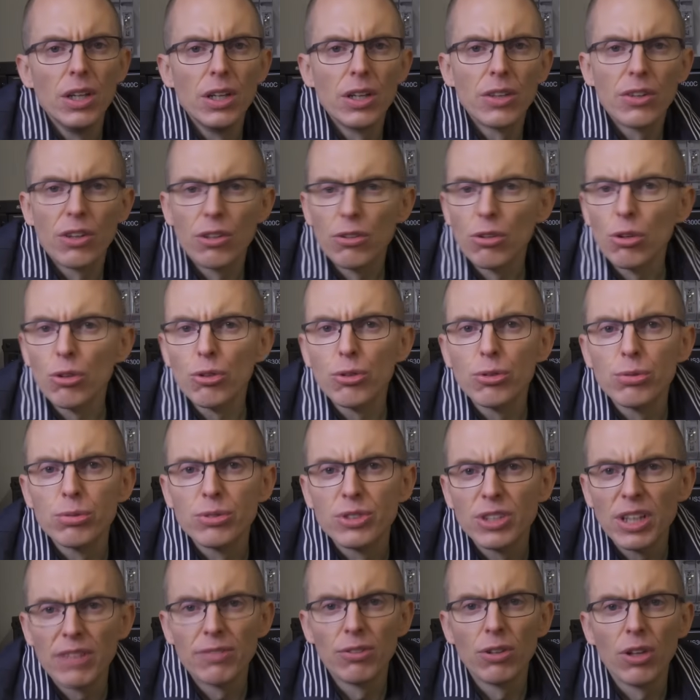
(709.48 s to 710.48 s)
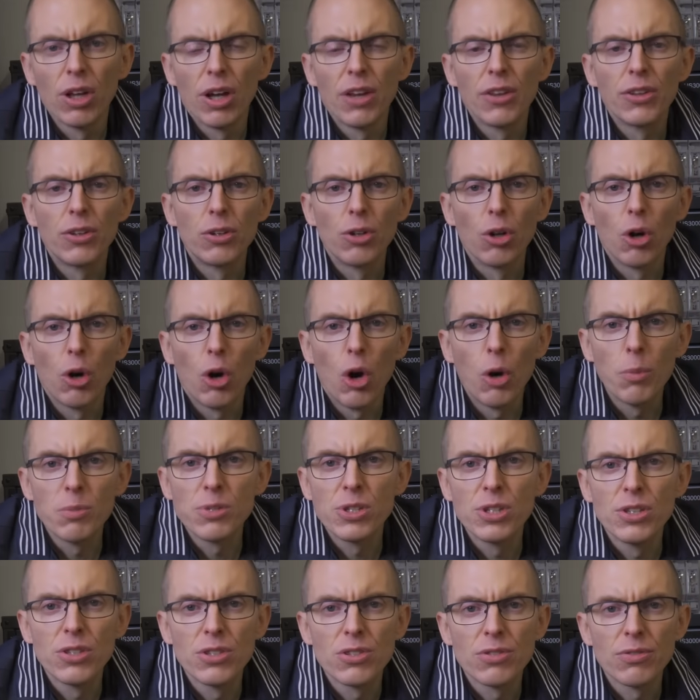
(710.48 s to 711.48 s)
There are also several other
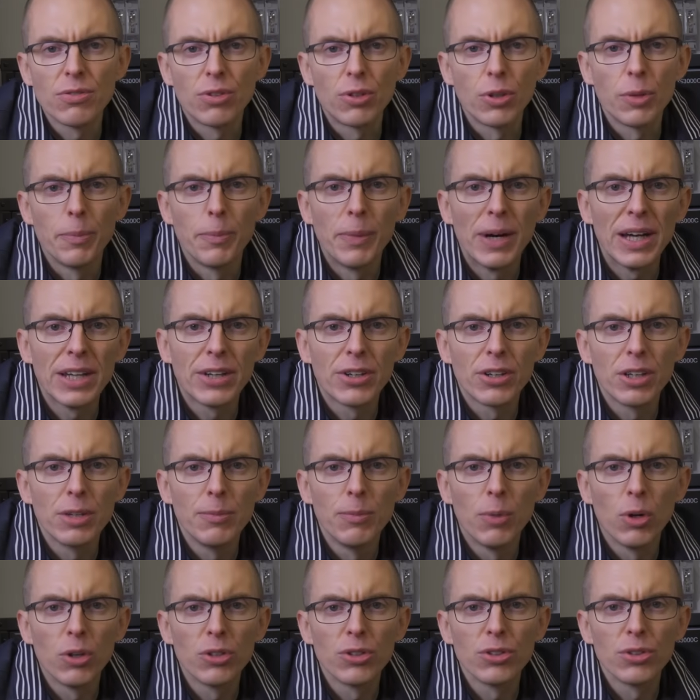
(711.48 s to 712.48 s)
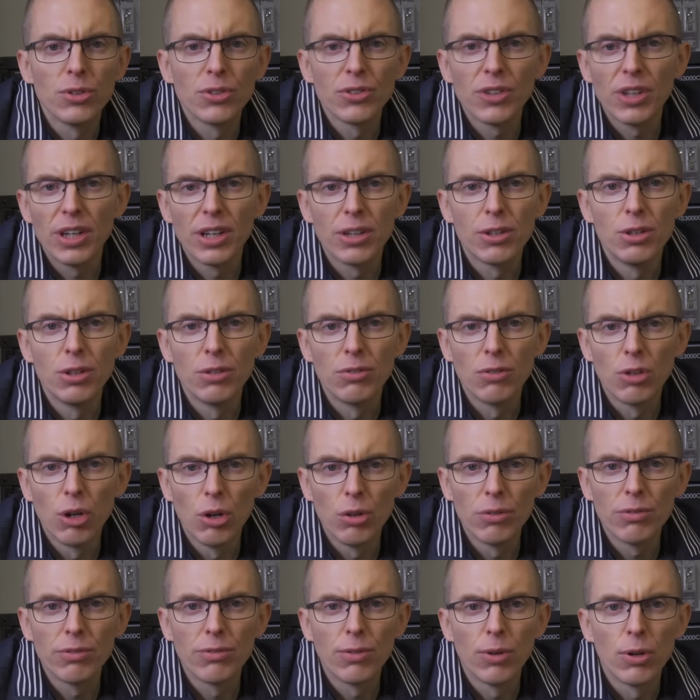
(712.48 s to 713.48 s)
options for the battery modules that I could have
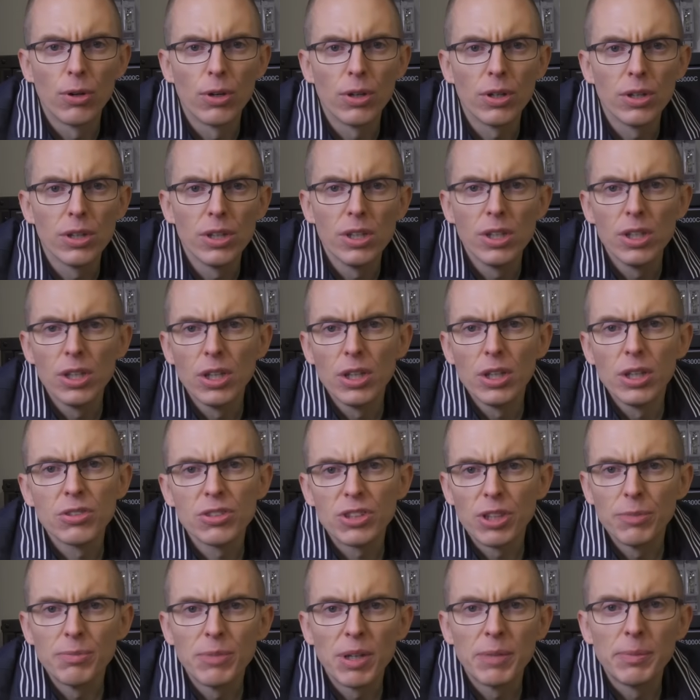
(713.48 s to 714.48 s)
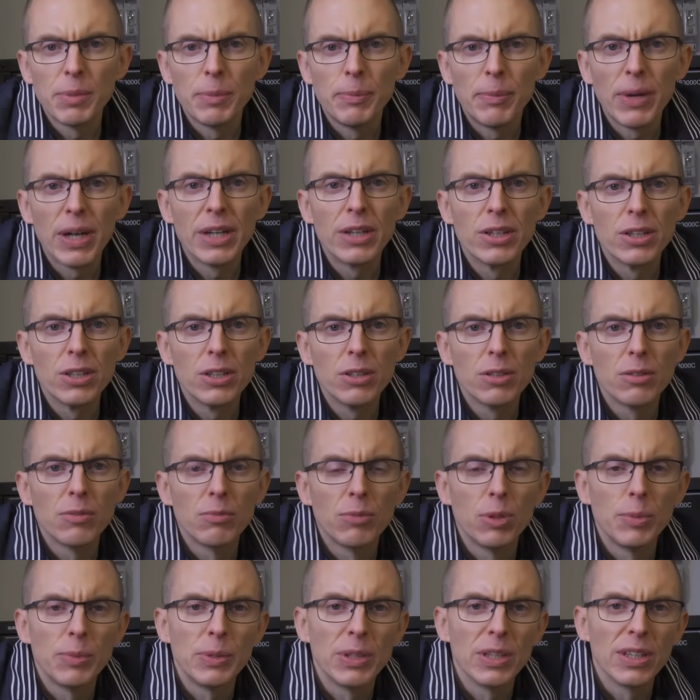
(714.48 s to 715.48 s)
gone for. Some might be better,
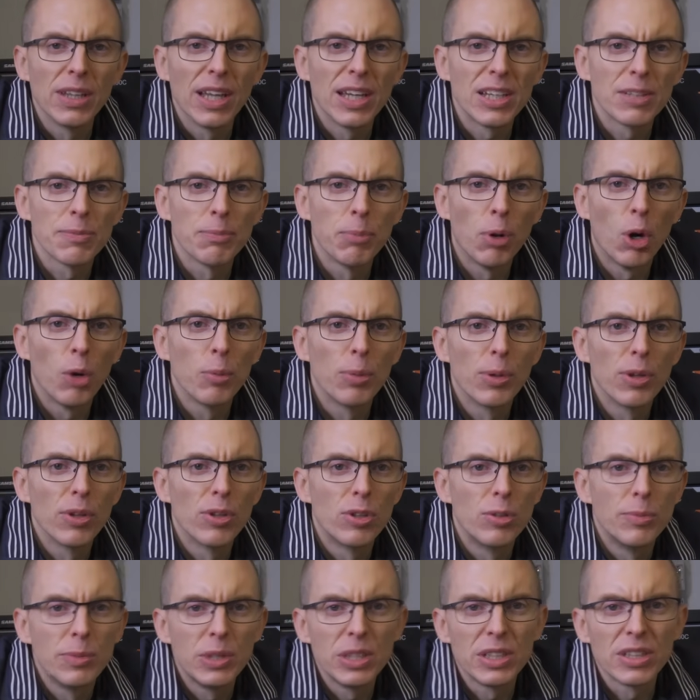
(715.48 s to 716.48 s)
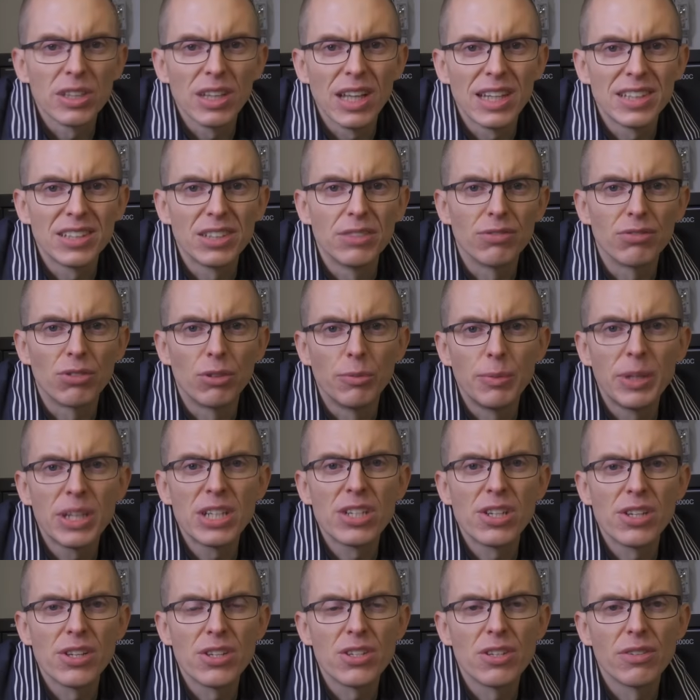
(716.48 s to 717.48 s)
but being less popular means less
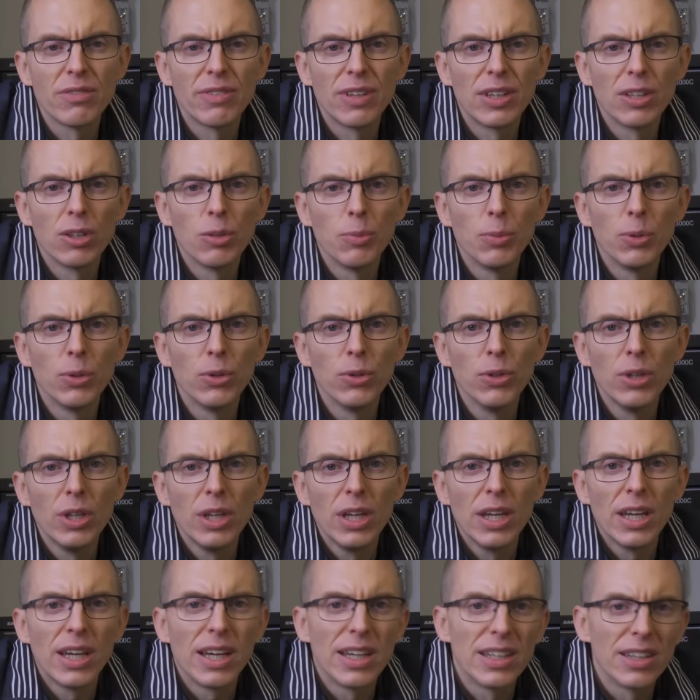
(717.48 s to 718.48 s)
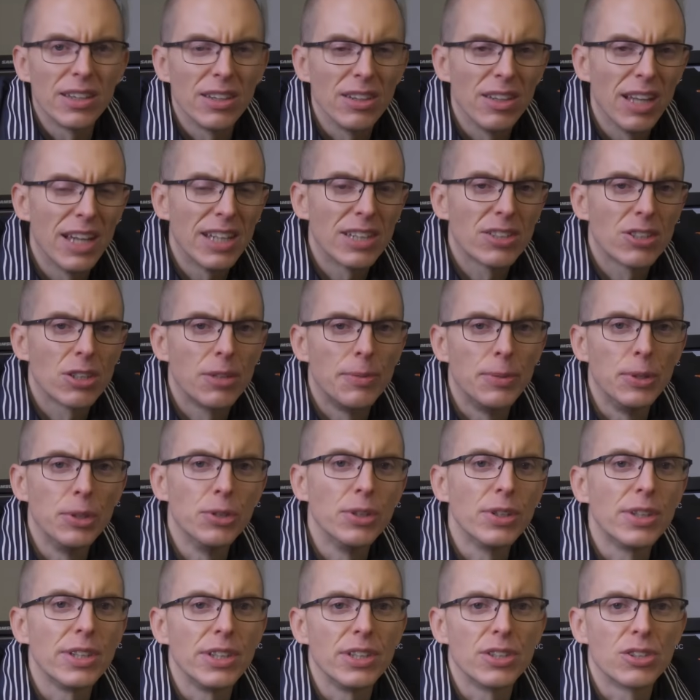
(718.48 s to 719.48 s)
information is available and less
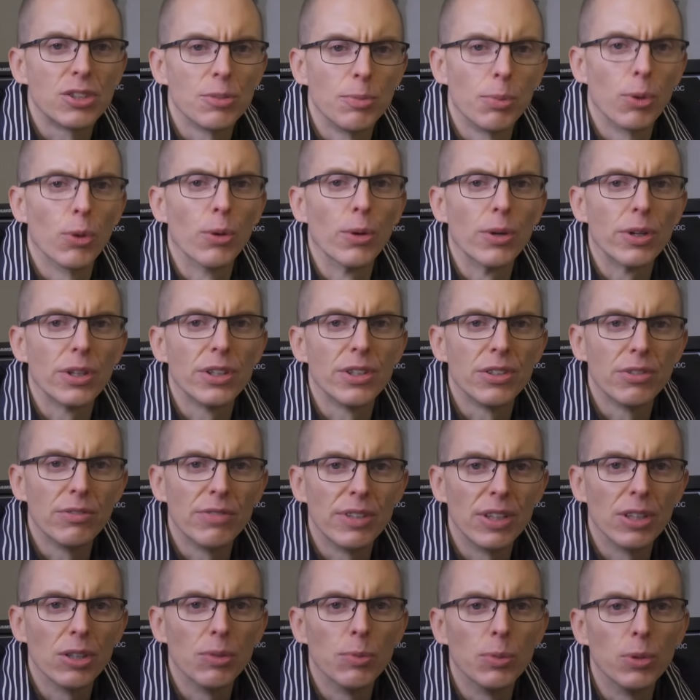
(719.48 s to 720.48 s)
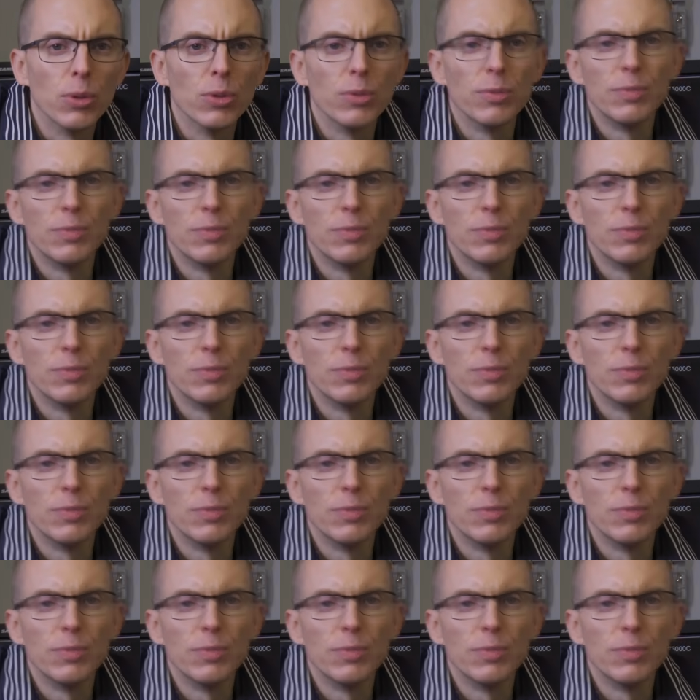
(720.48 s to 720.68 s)
community support is available.